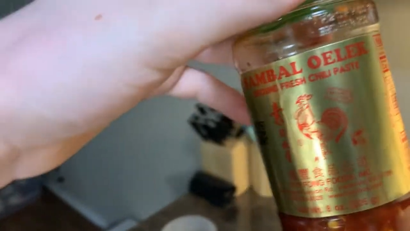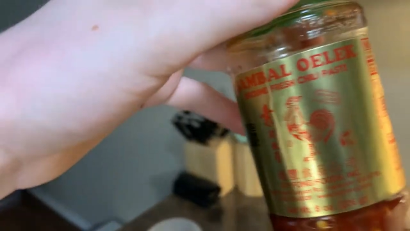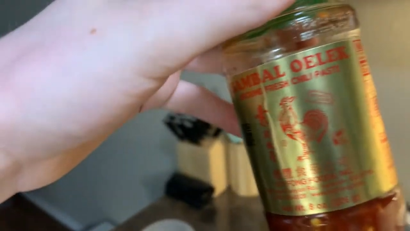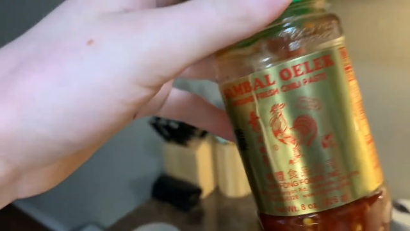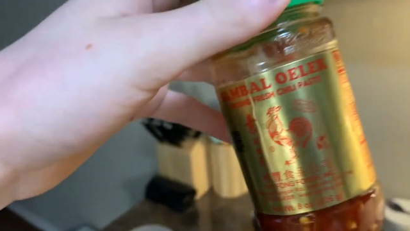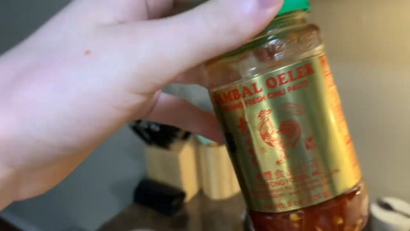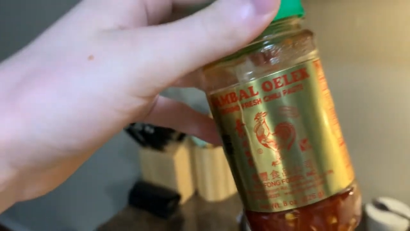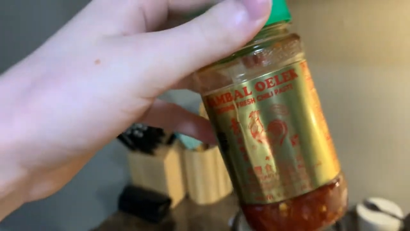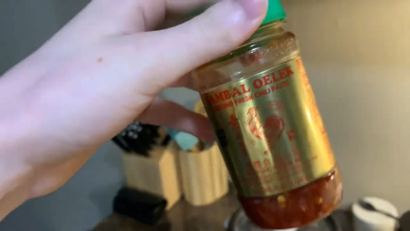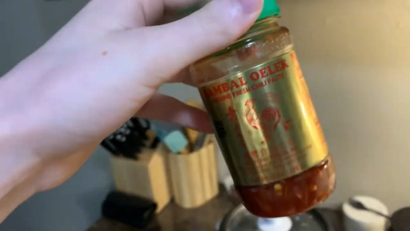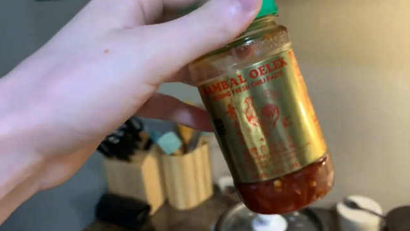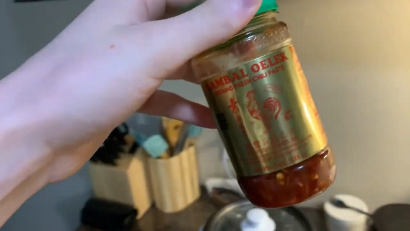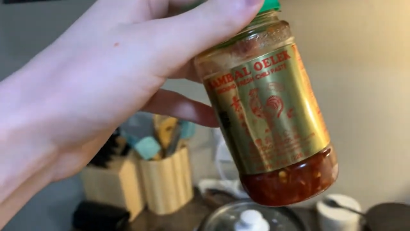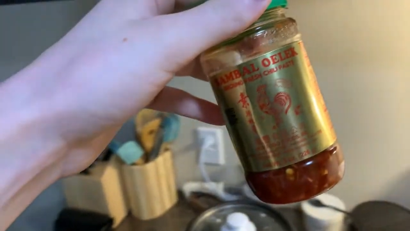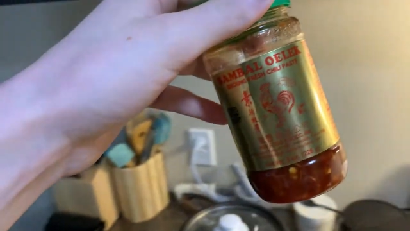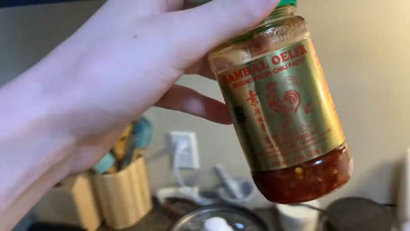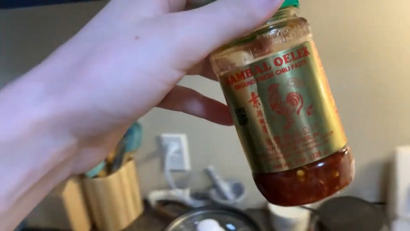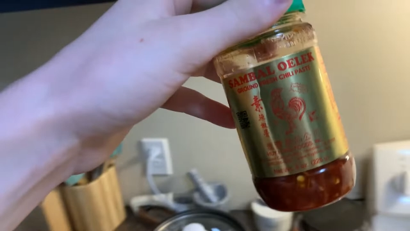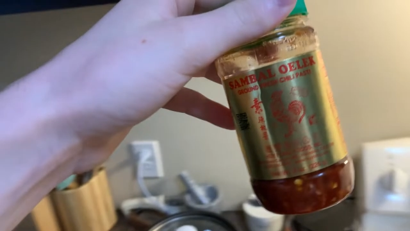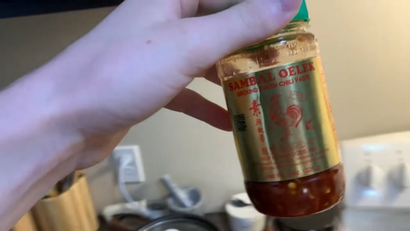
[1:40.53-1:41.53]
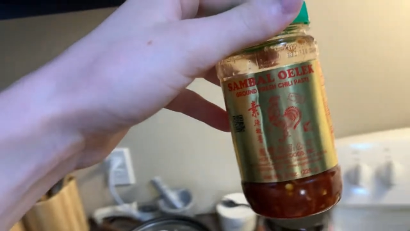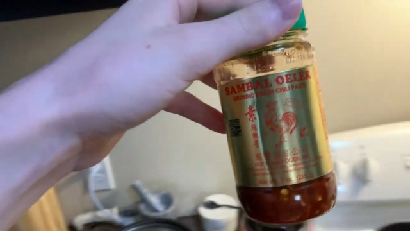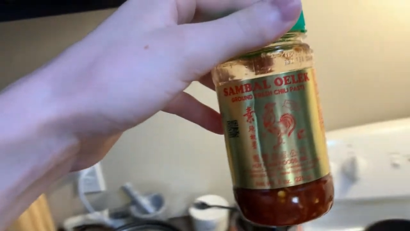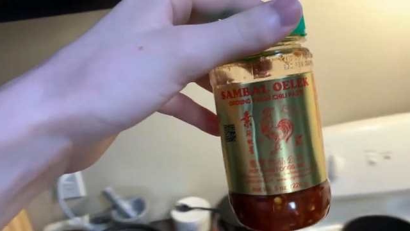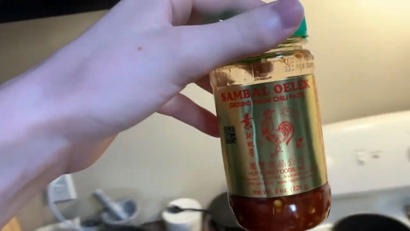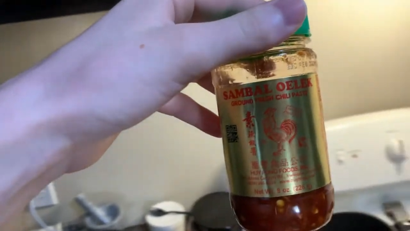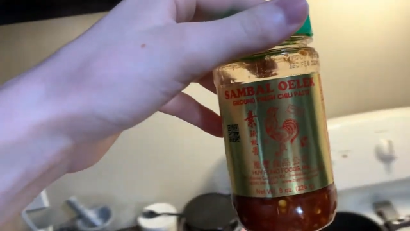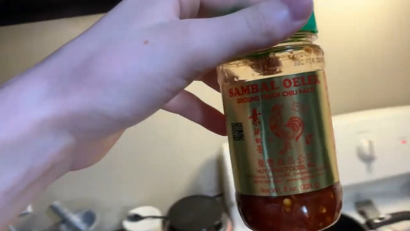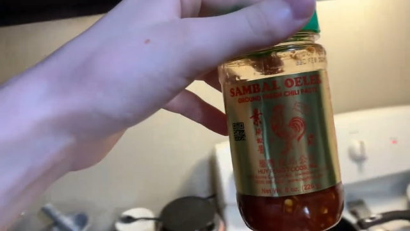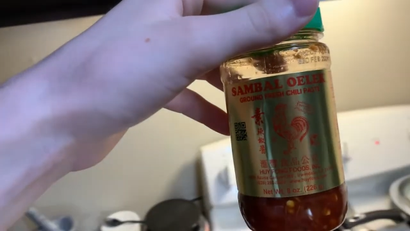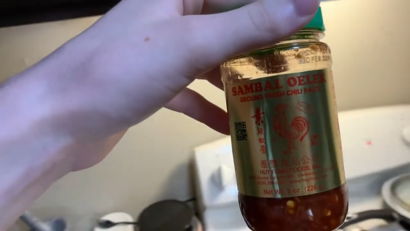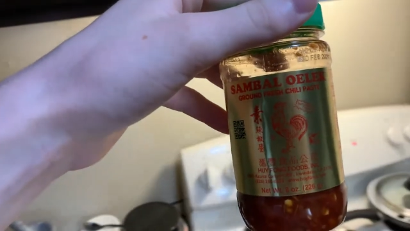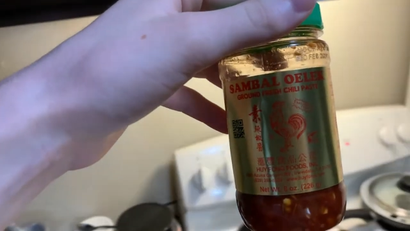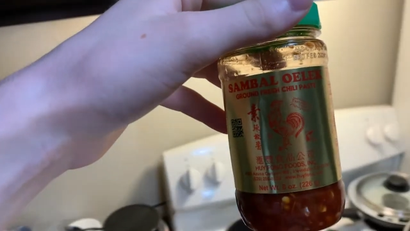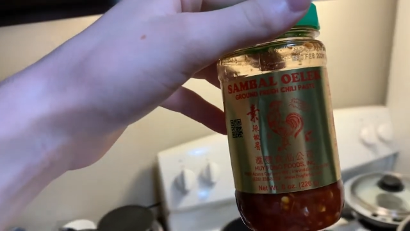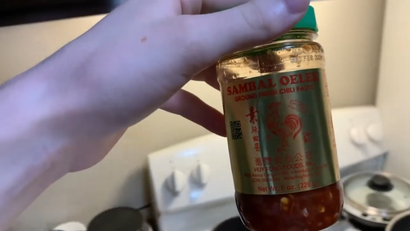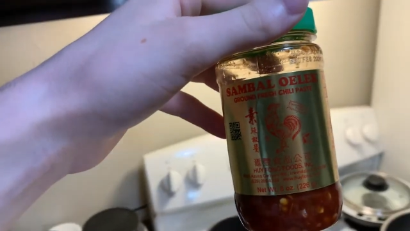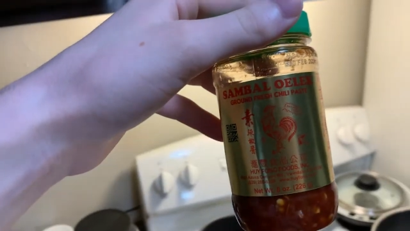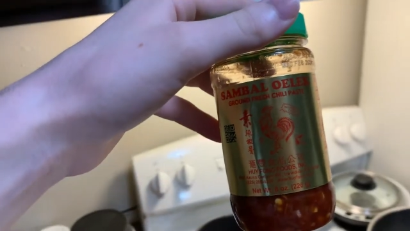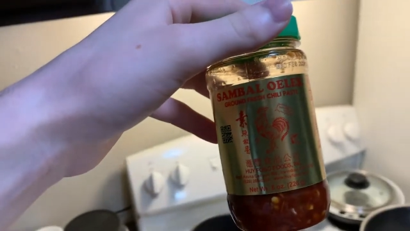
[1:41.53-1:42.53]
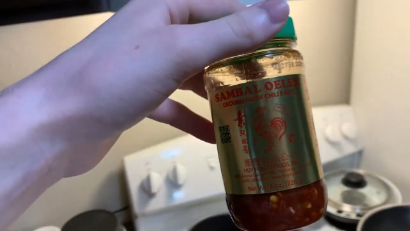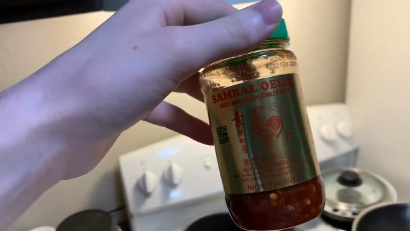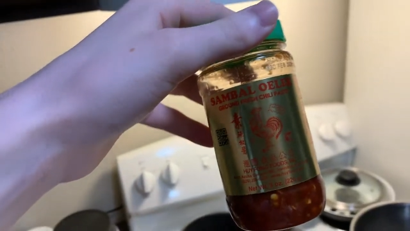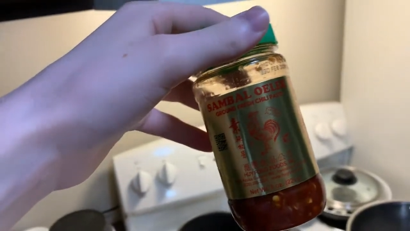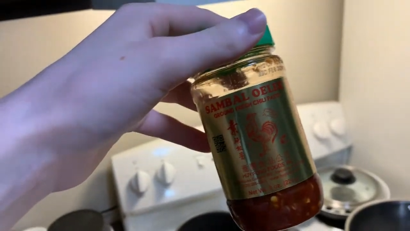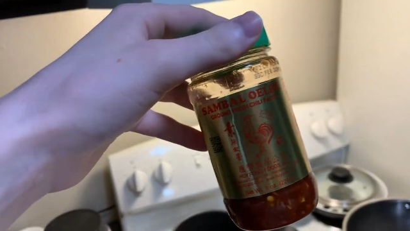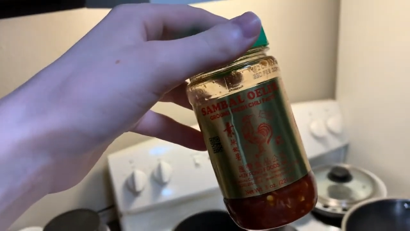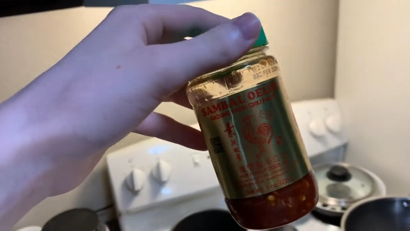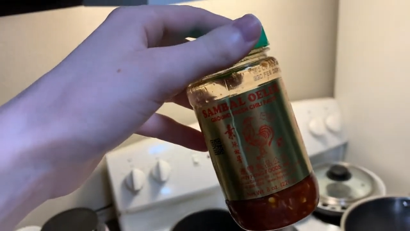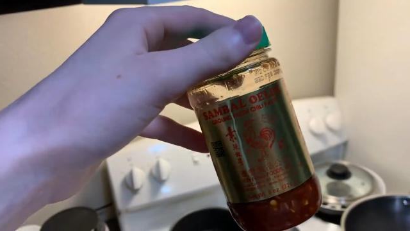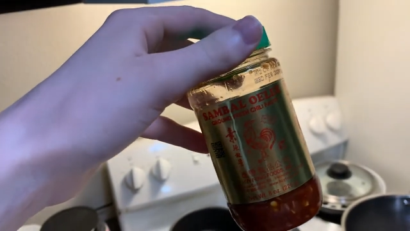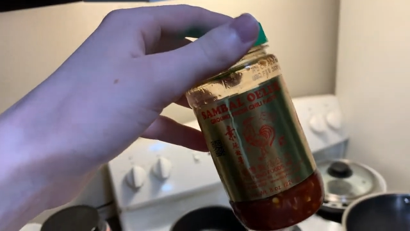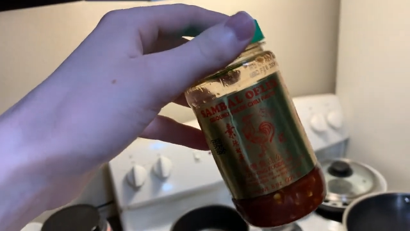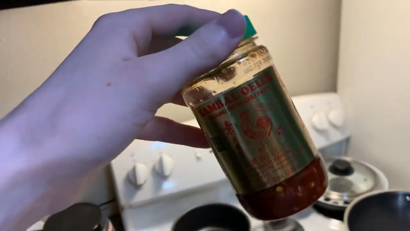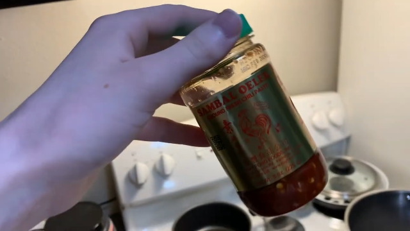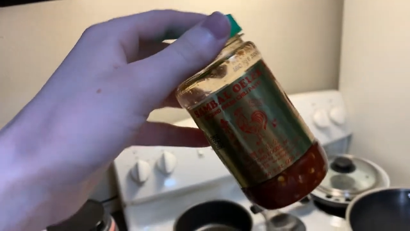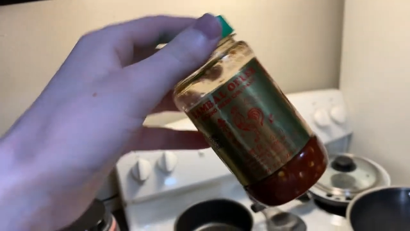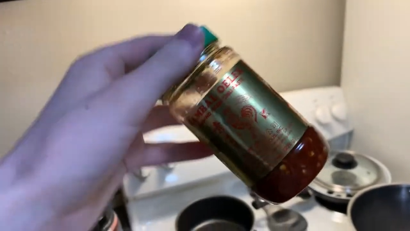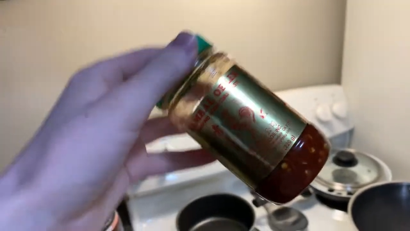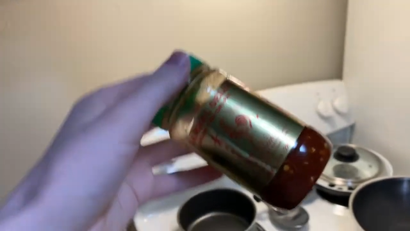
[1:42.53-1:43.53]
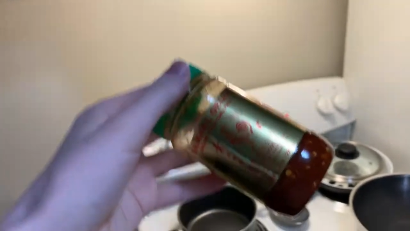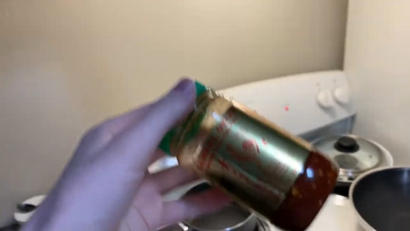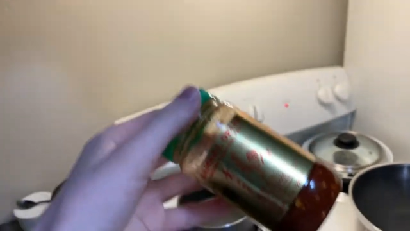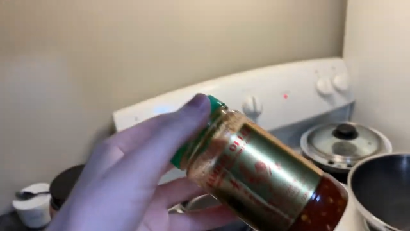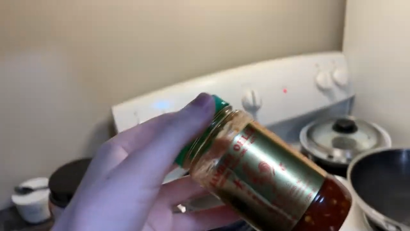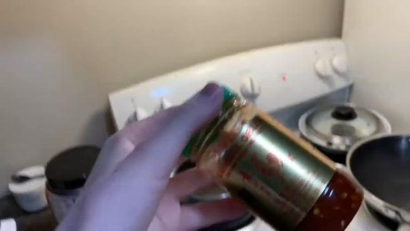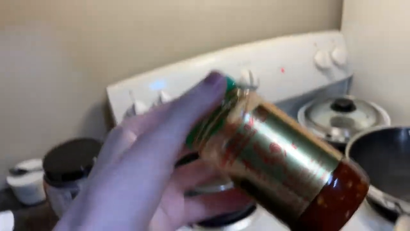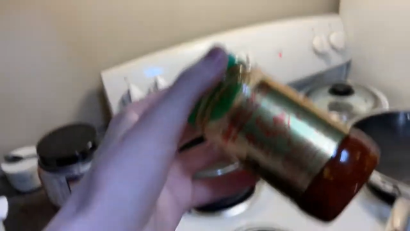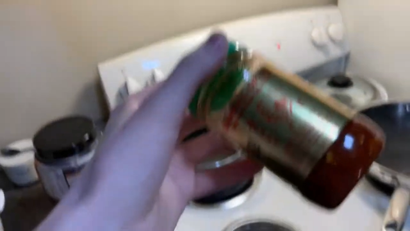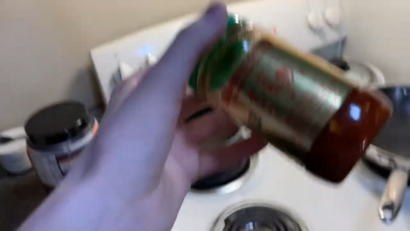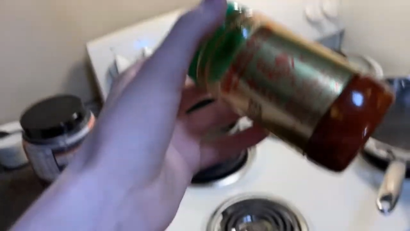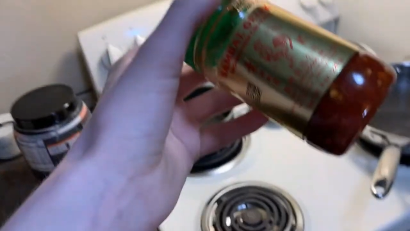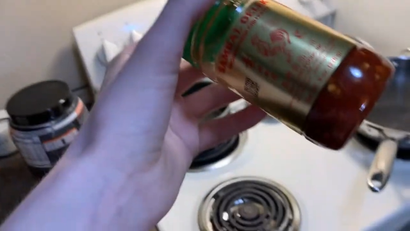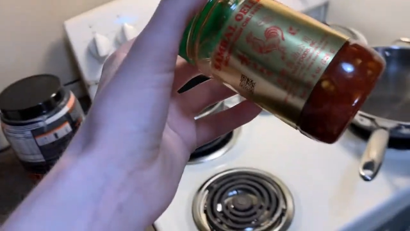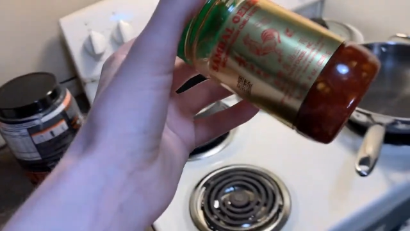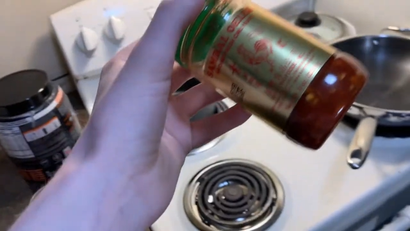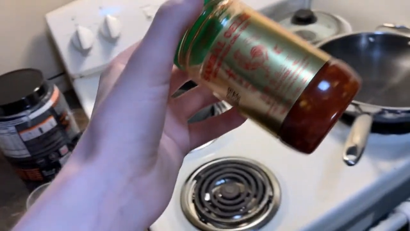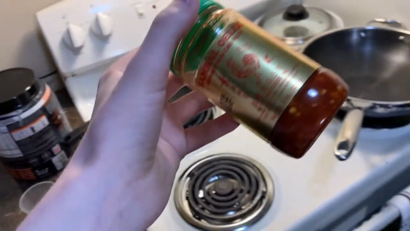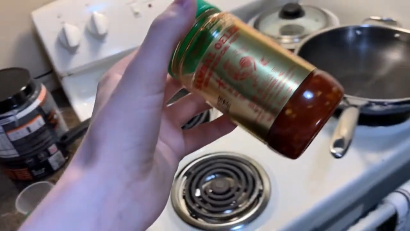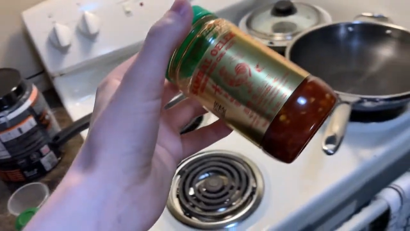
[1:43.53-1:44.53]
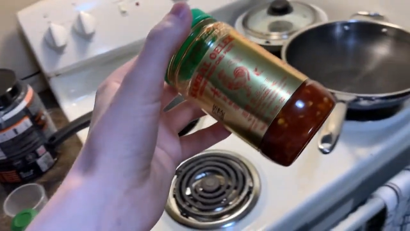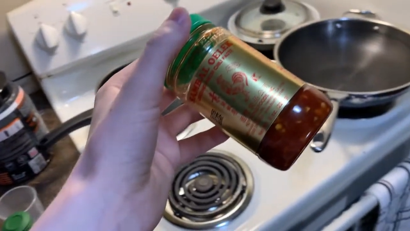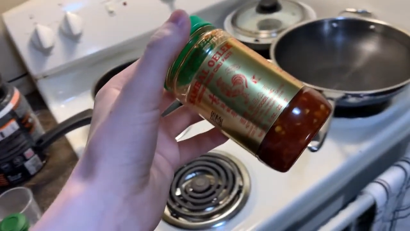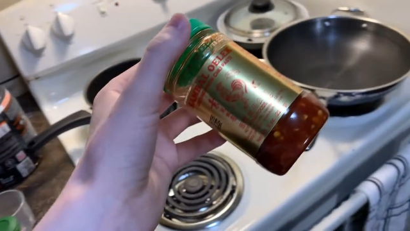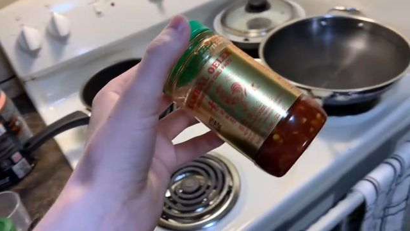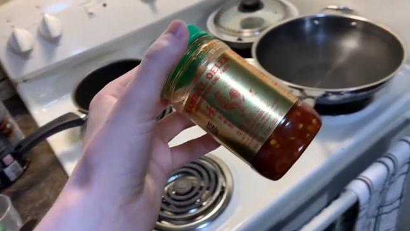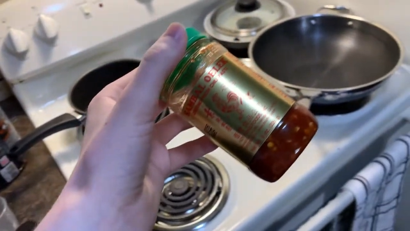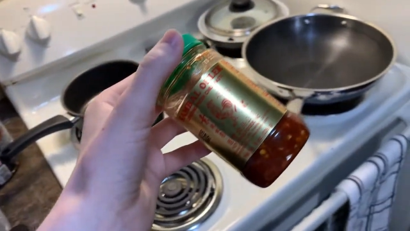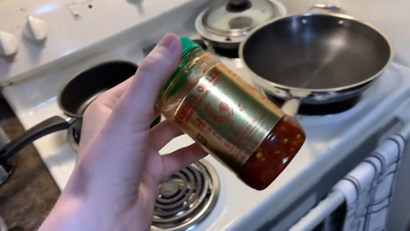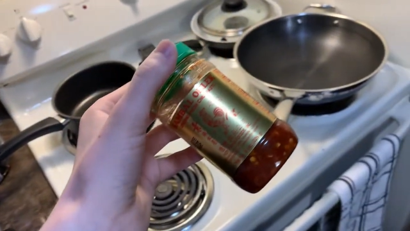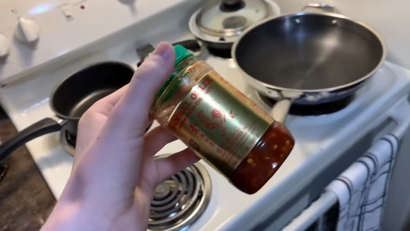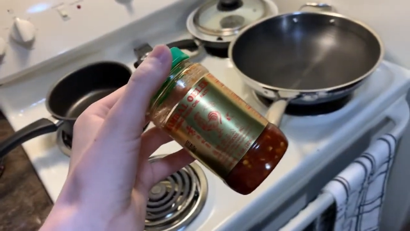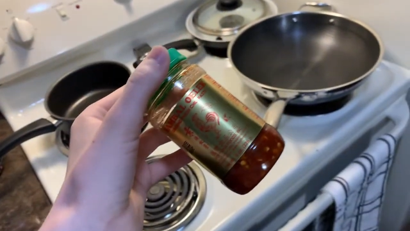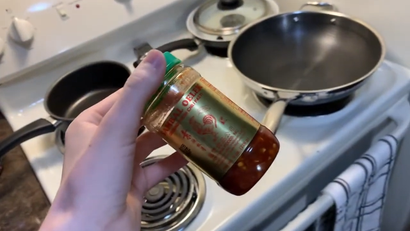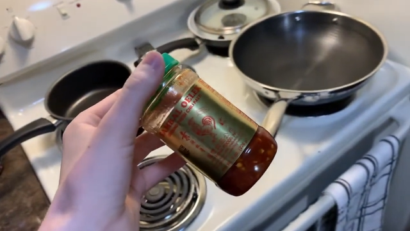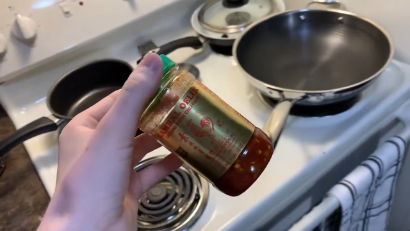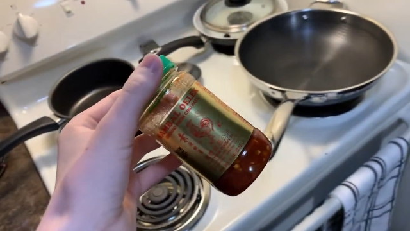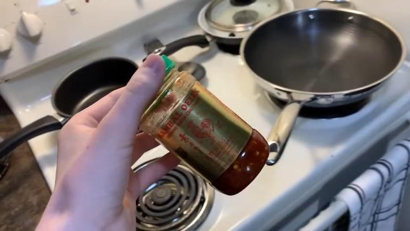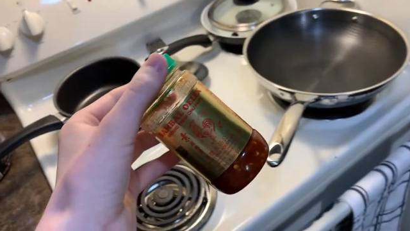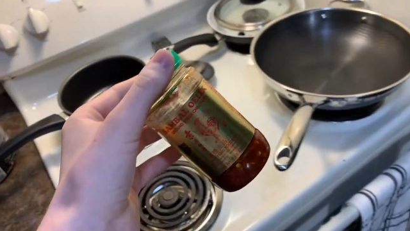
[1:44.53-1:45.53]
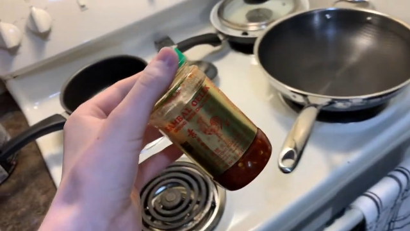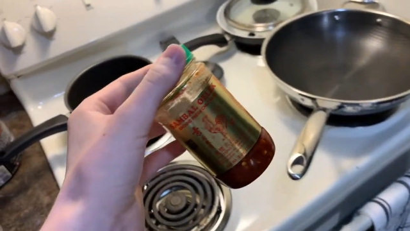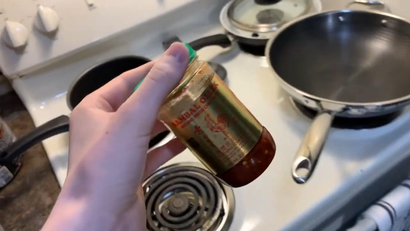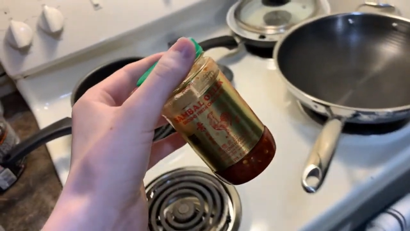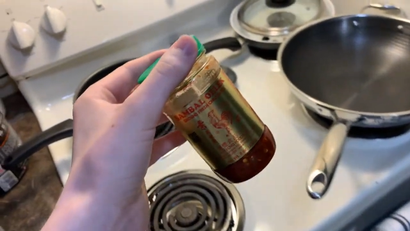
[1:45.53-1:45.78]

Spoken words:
Nobody's mouth can be seen.